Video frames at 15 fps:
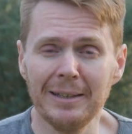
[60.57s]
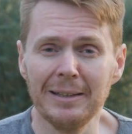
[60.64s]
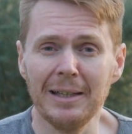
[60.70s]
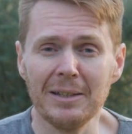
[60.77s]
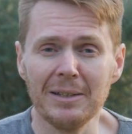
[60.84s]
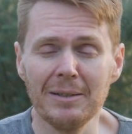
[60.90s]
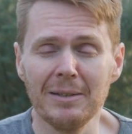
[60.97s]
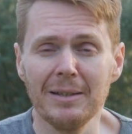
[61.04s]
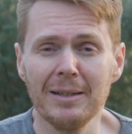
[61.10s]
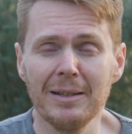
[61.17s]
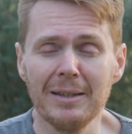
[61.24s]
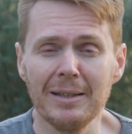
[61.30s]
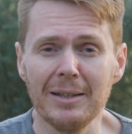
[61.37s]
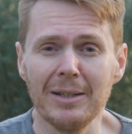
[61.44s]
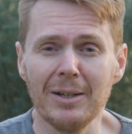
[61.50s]
and
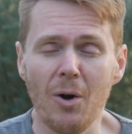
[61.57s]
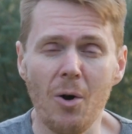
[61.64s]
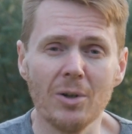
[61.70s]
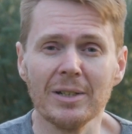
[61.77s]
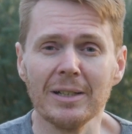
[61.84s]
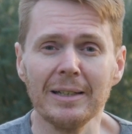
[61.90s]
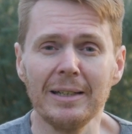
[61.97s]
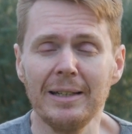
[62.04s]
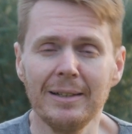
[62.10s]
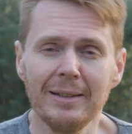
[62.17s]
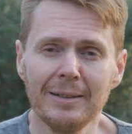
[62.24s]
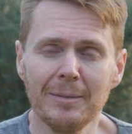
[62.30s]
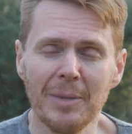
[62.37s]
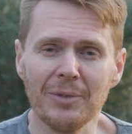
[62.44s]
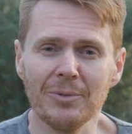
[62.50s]
the Oxley
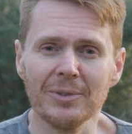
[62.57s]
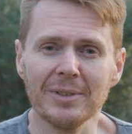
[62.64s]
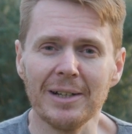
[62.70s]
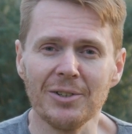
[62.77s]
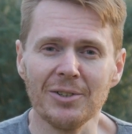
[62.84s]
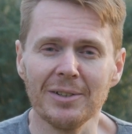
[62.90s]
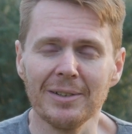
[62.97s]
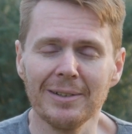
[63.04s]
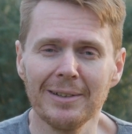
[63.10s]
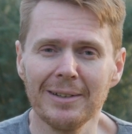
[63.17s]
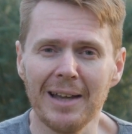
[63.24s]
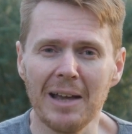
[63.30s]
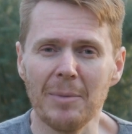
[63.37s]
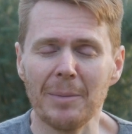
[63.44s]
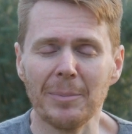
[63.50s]
petrol station
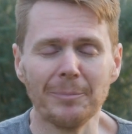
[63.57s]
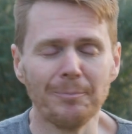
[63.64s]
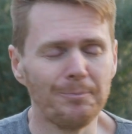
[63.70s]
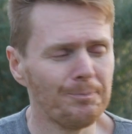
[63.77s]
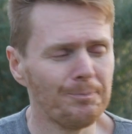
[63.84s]
came up.